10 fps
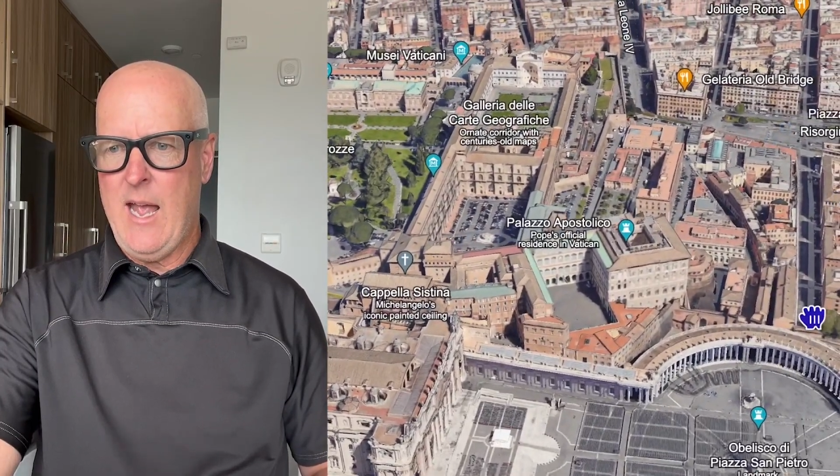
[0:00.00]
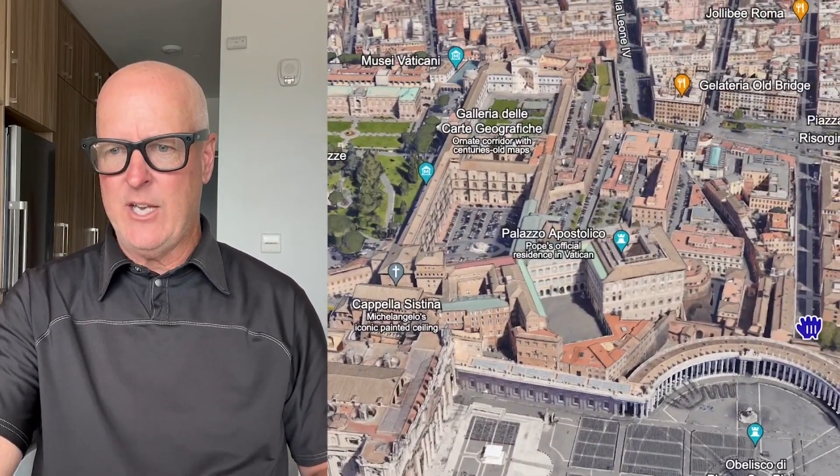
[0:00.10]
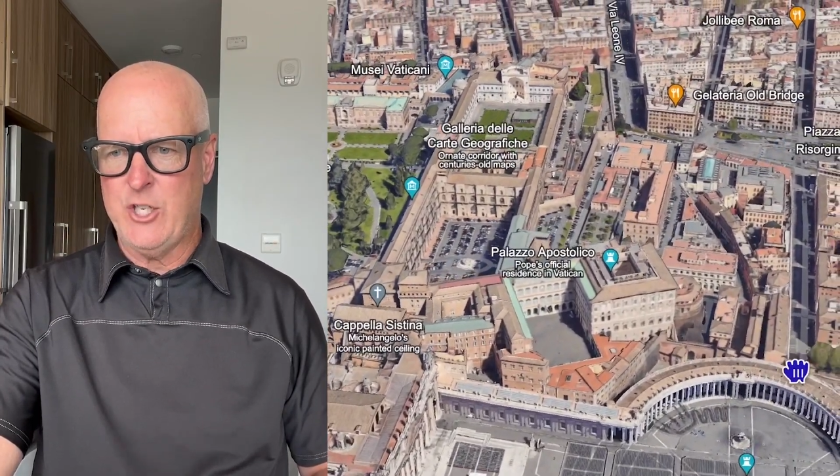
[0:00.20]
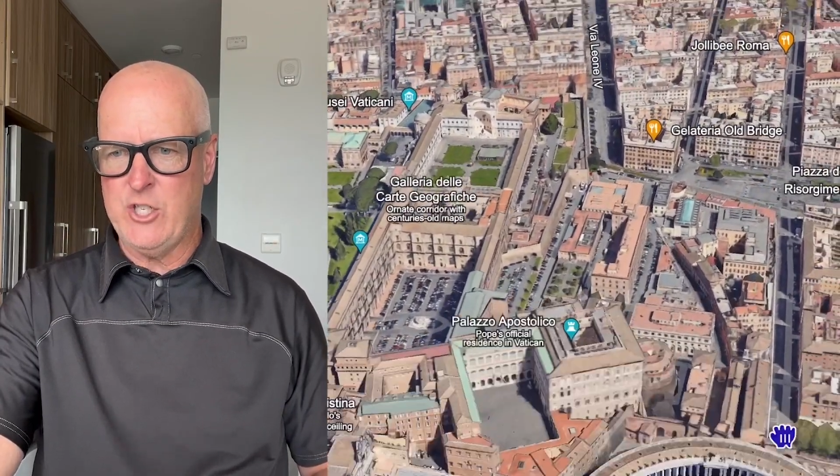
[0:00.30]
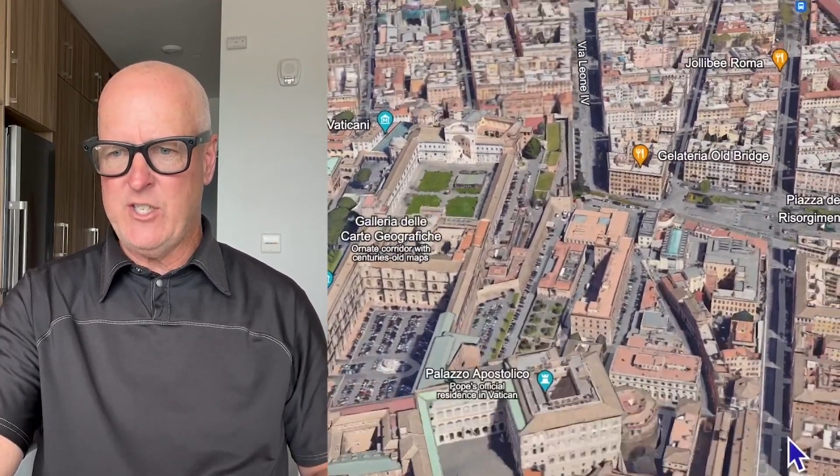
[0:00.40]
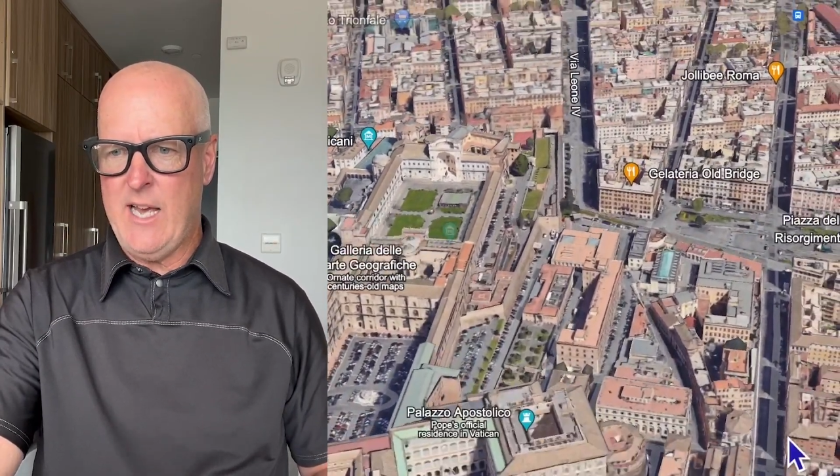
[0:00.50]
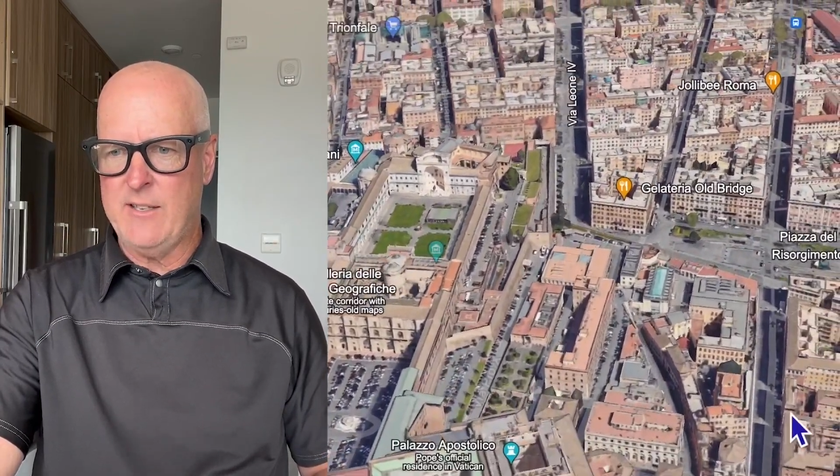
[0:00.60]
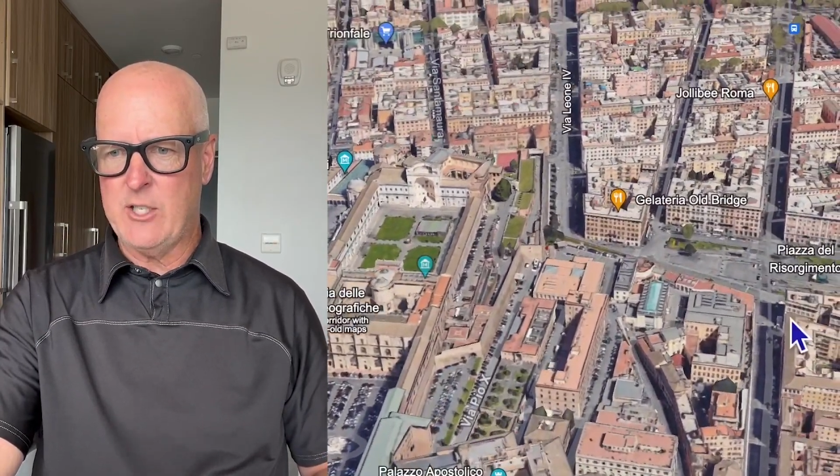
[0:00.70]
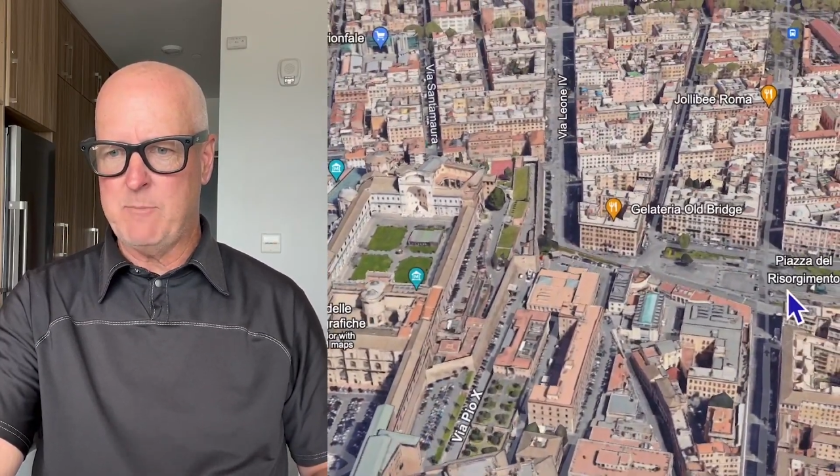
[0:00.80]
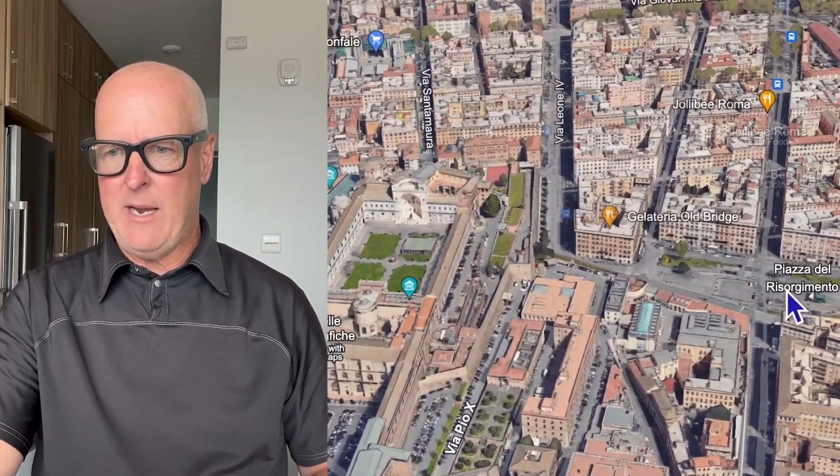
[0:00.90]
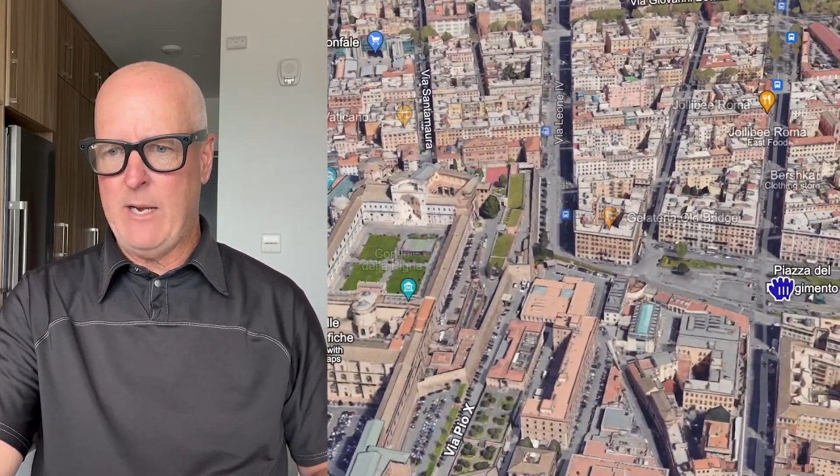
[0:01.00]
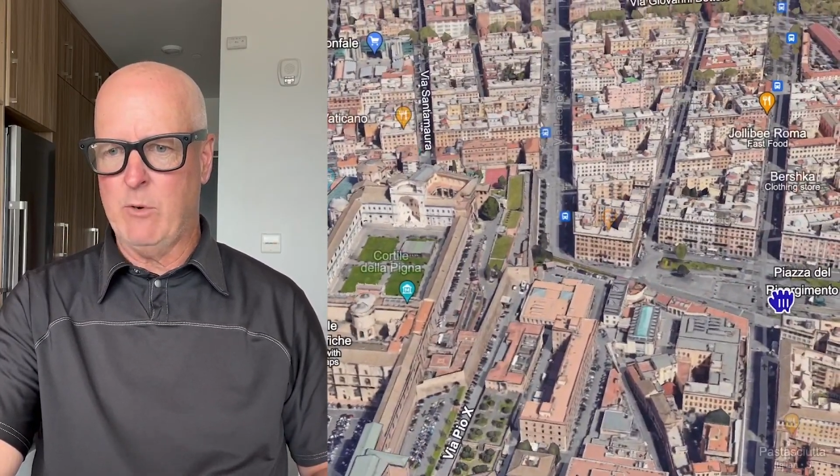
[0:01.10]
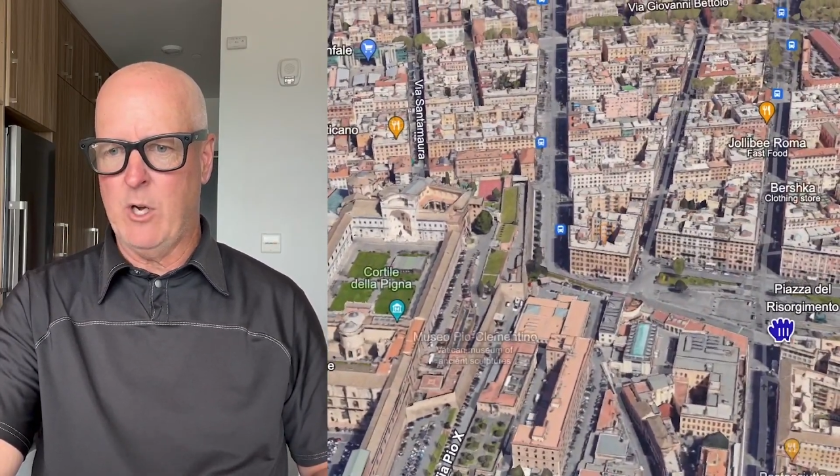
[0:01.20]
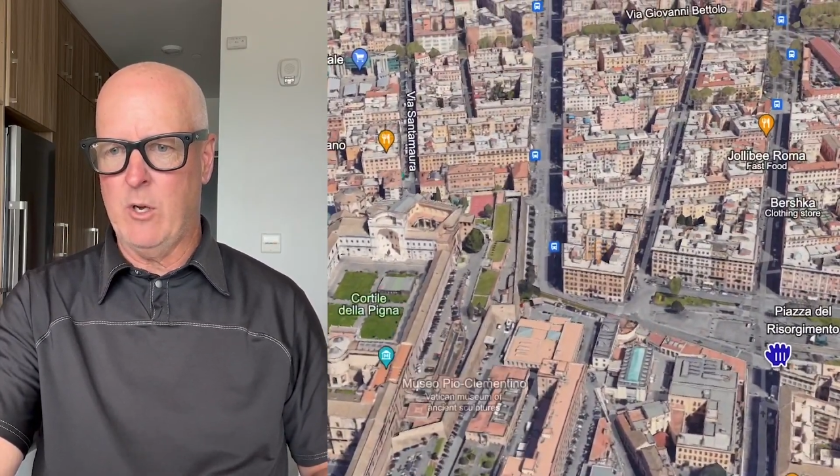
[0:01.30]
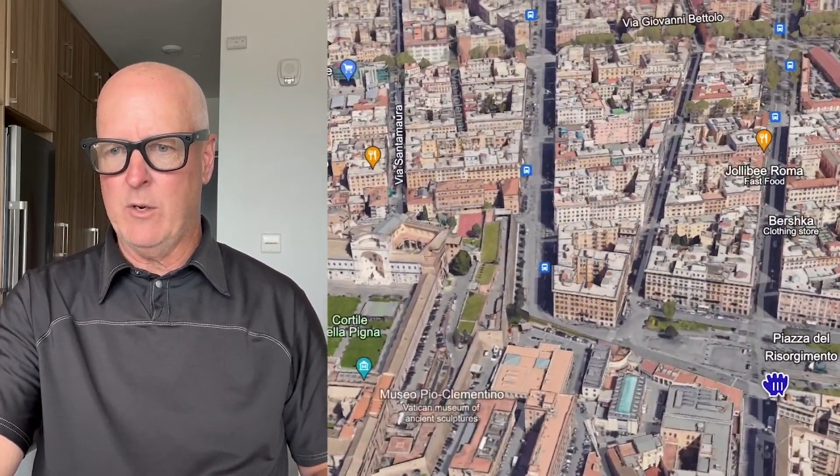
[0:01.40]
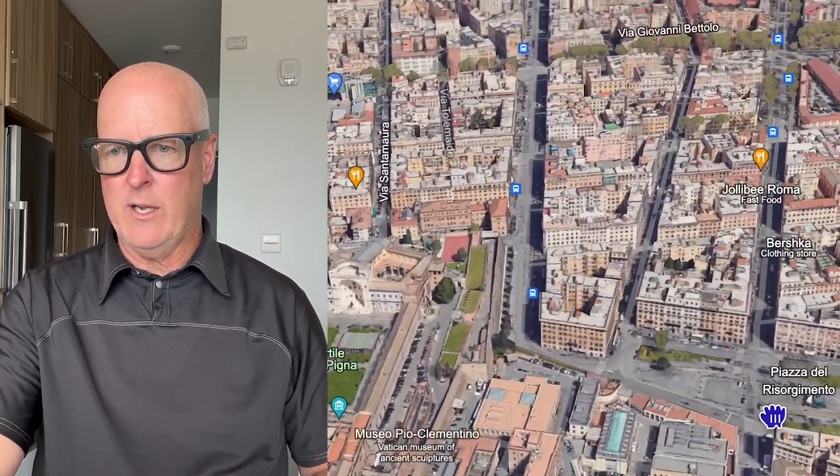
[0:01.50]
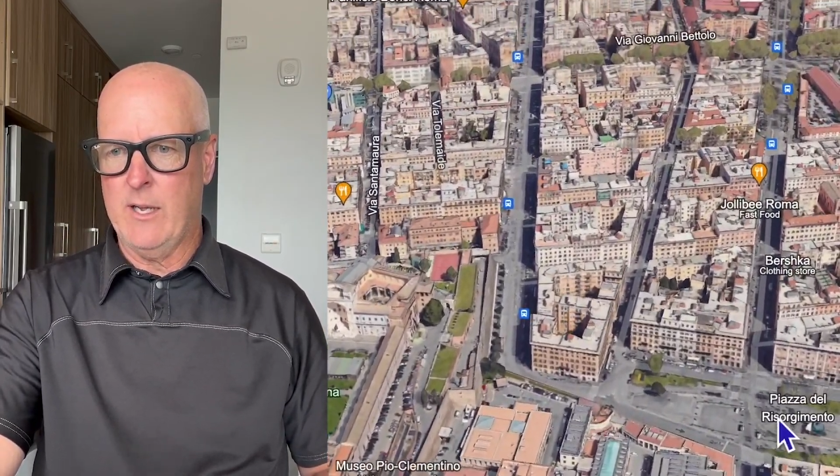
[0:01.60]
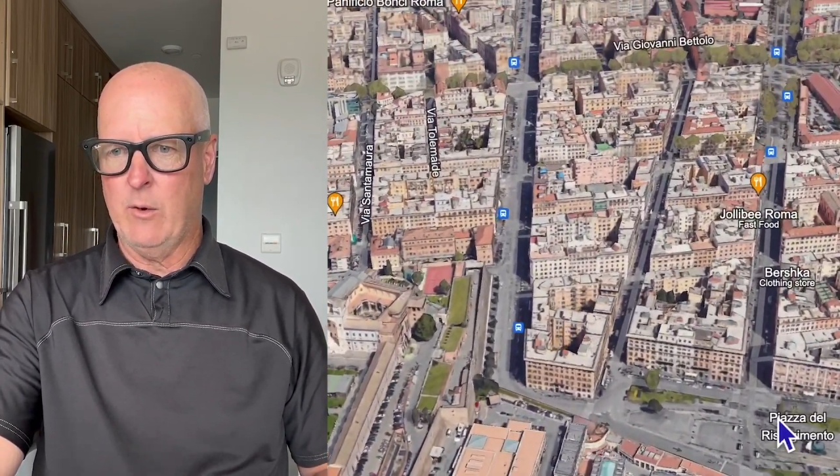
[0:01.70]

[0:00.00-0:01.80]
And just down this main road,